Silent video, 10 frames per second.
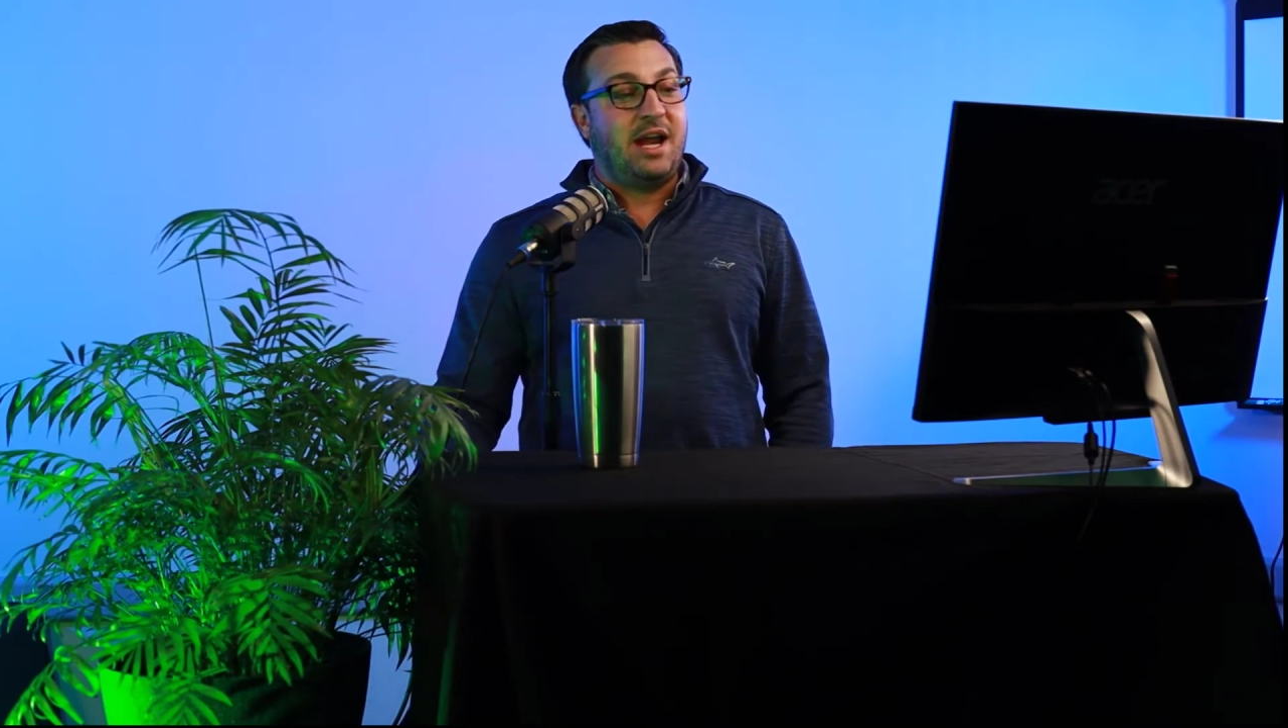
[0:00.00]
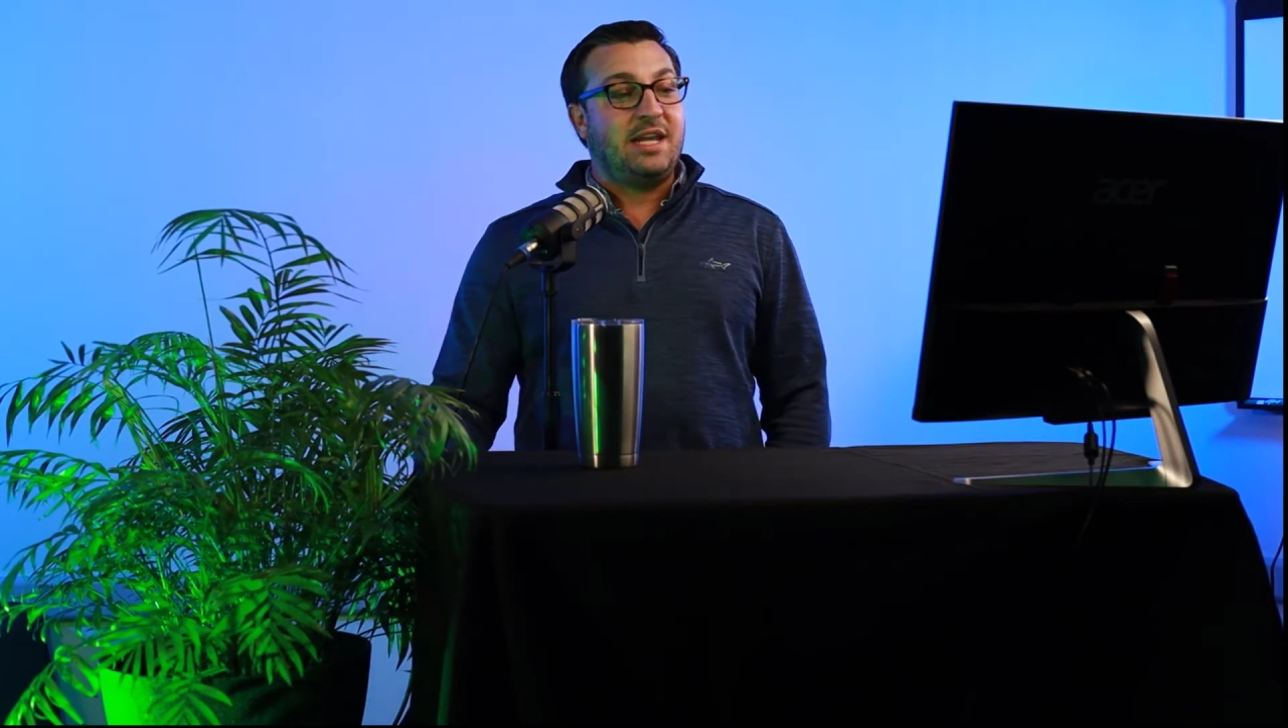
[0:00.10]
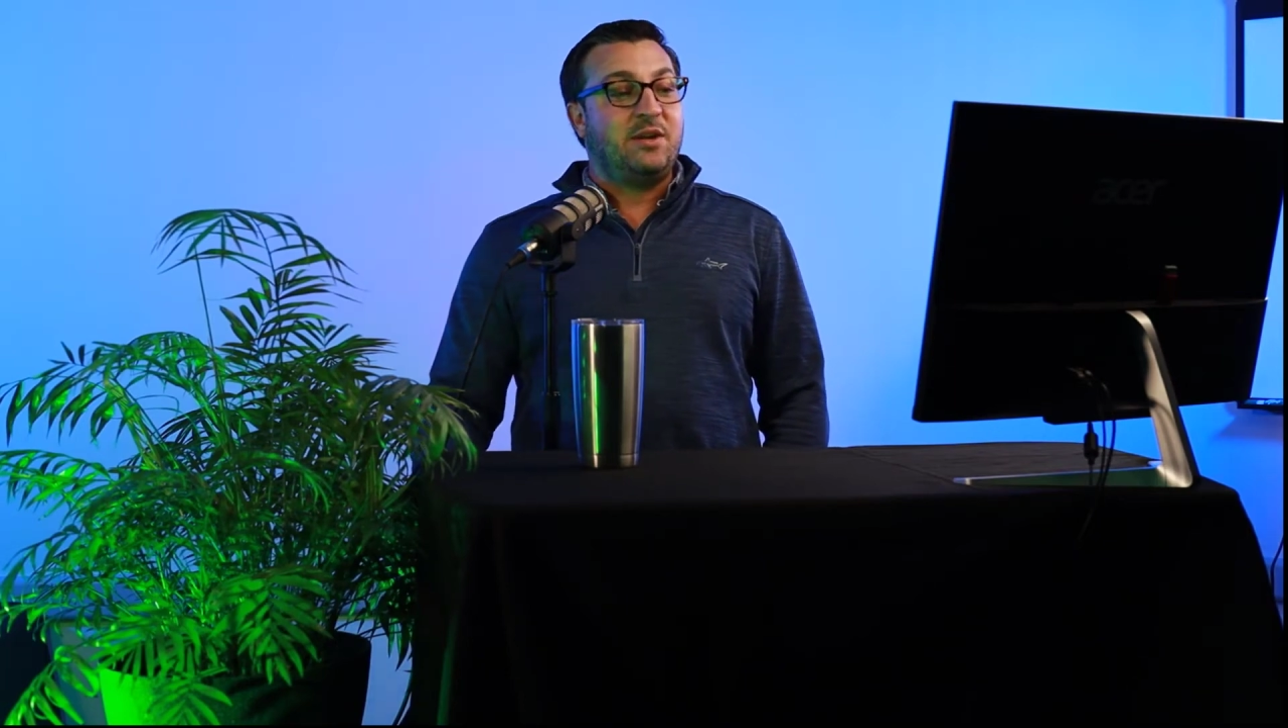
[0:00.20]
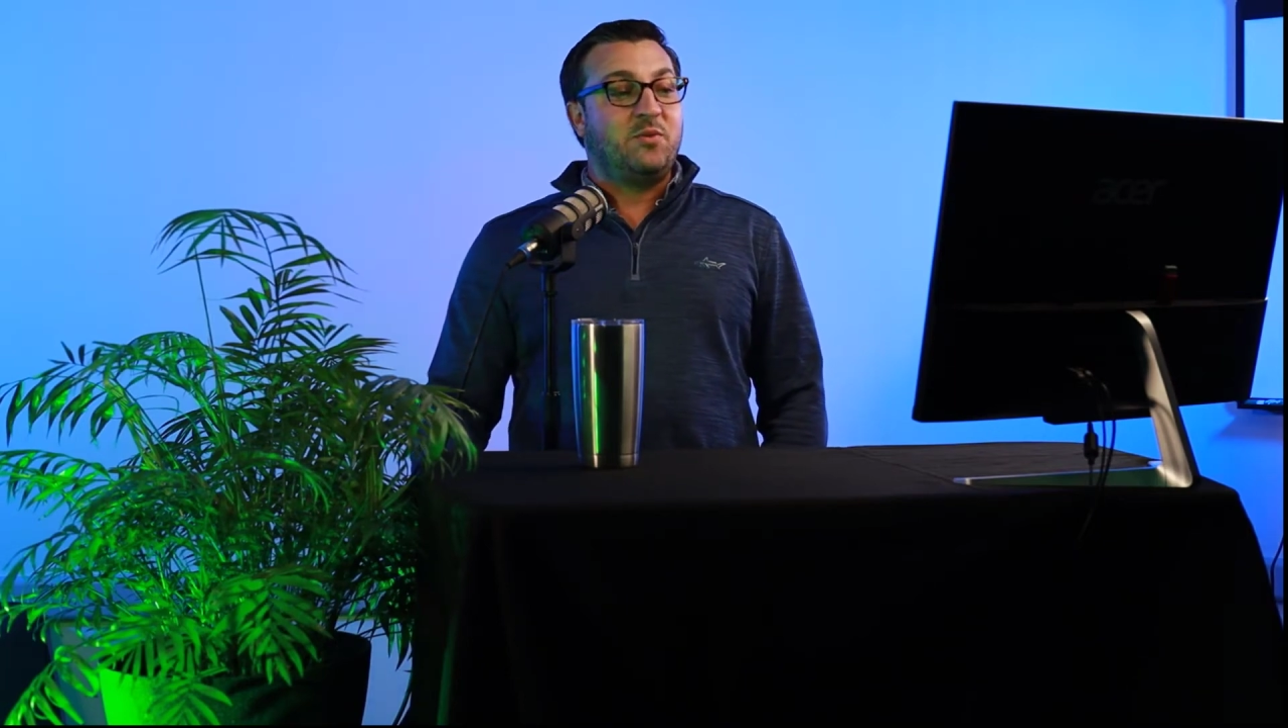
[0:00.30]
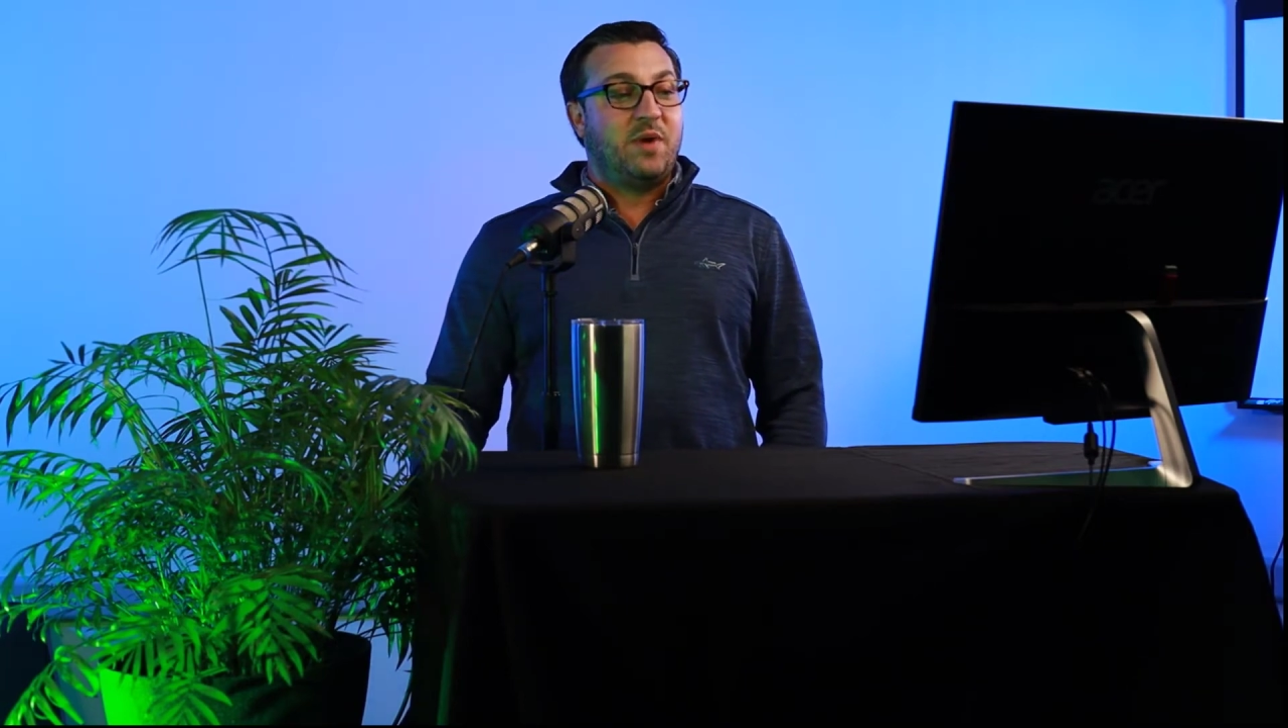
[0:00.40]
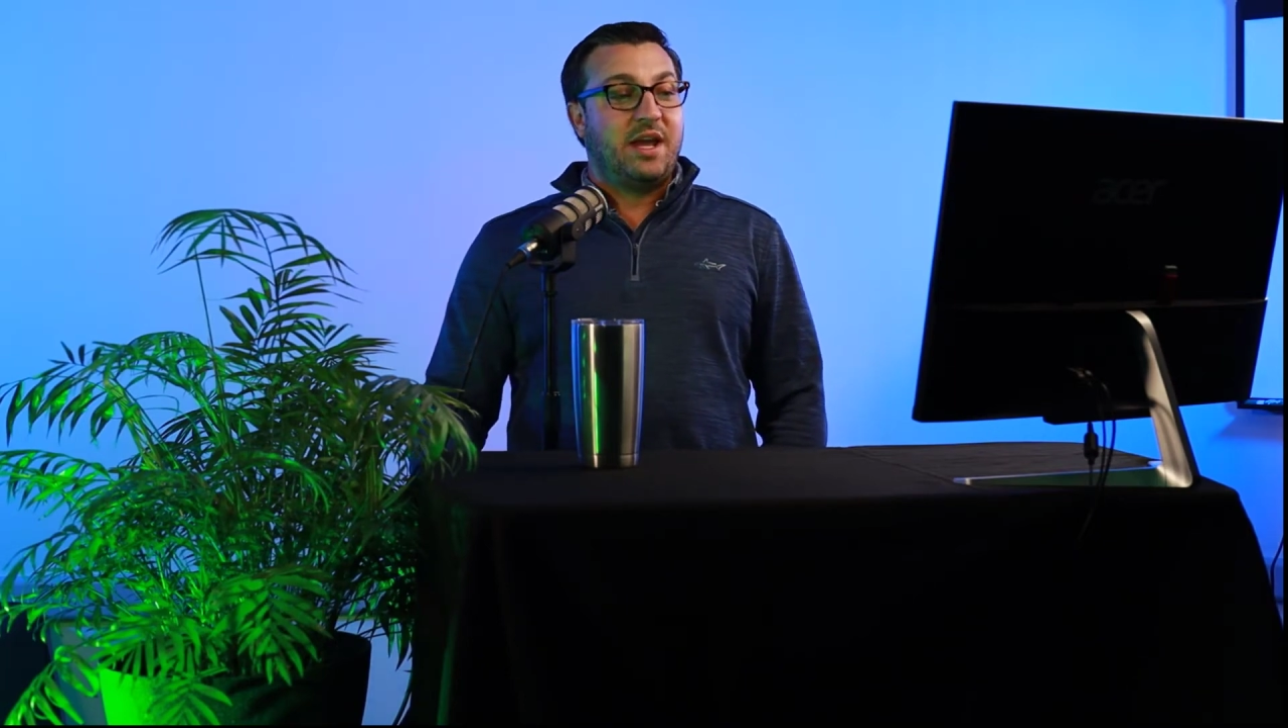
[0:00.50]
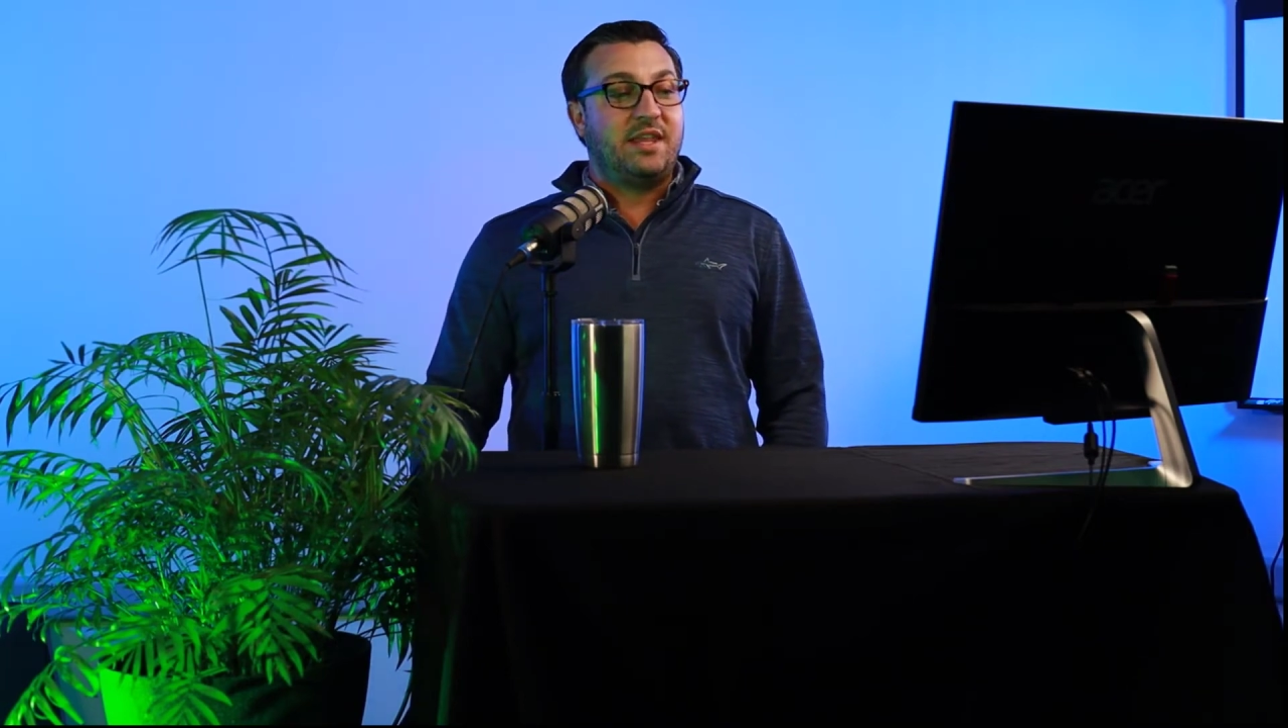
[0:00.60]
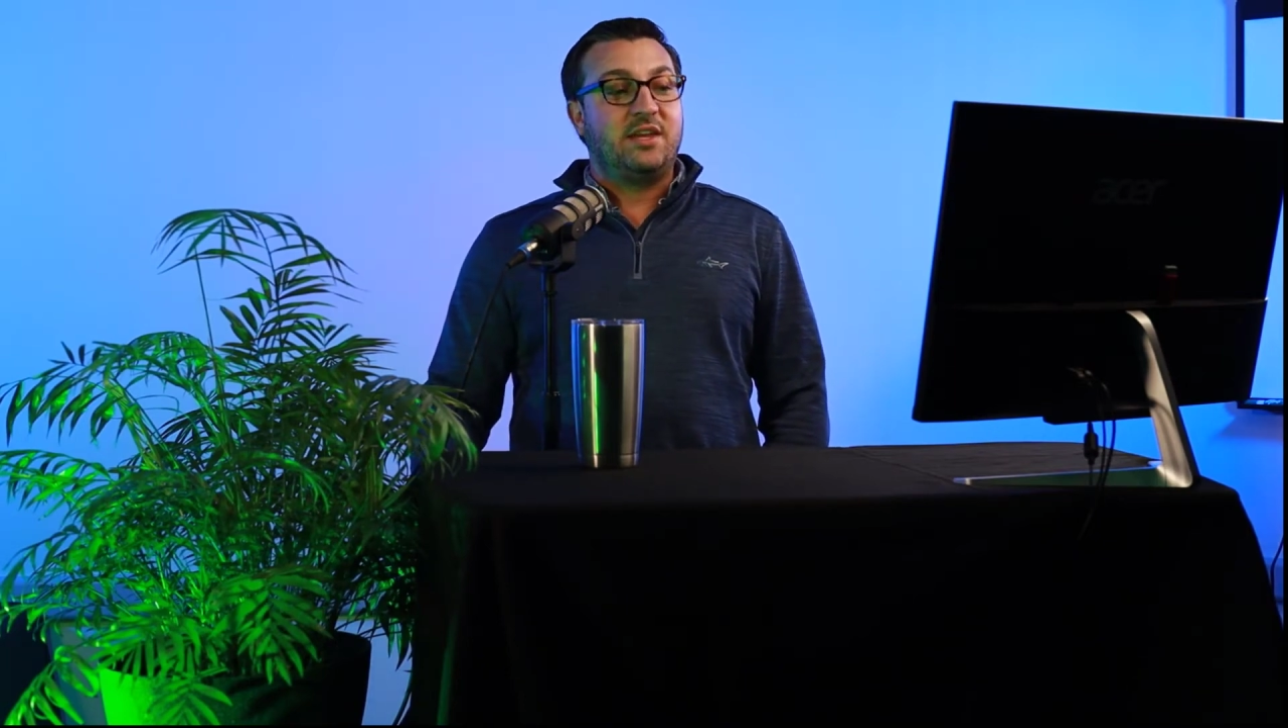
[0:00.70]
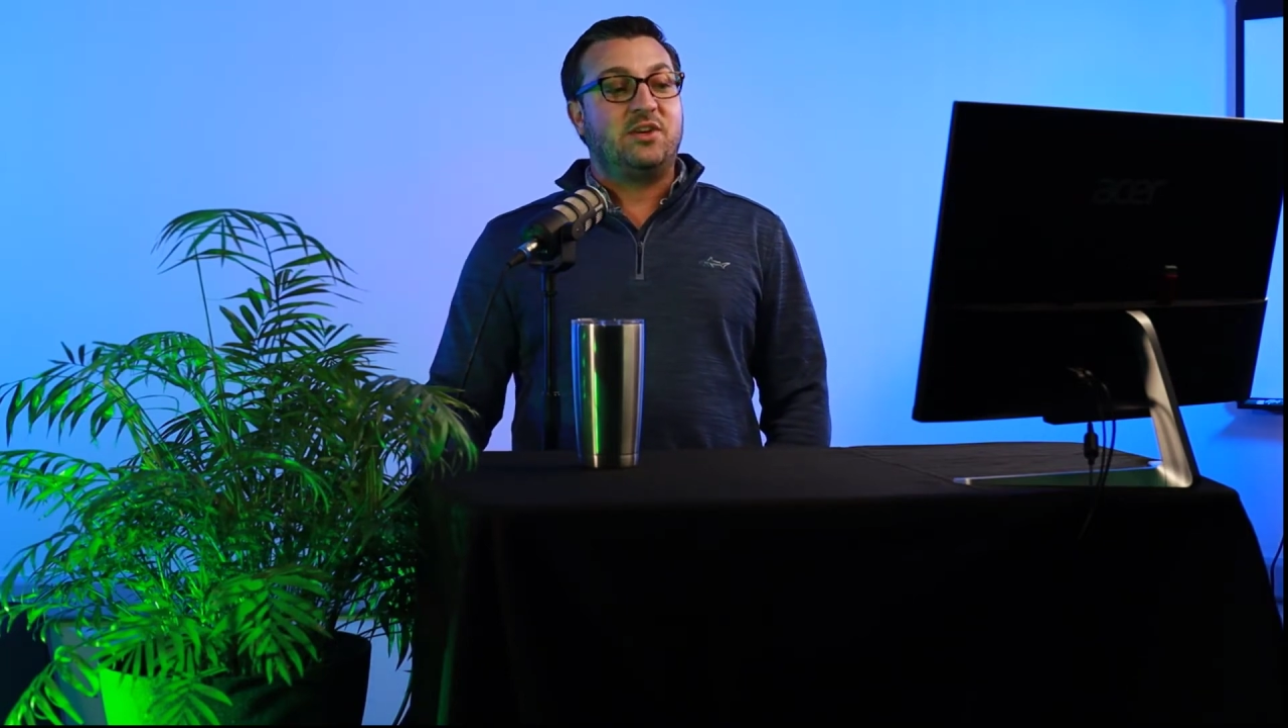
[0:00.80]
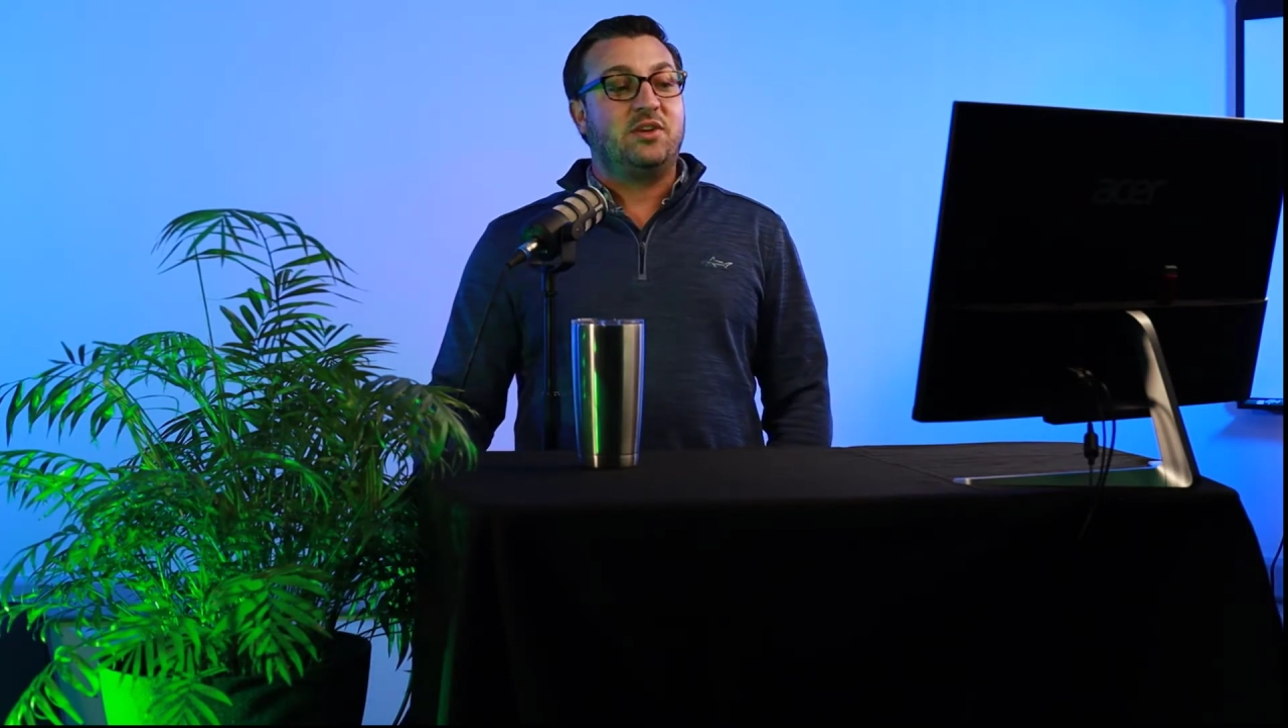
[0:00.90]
in a way that could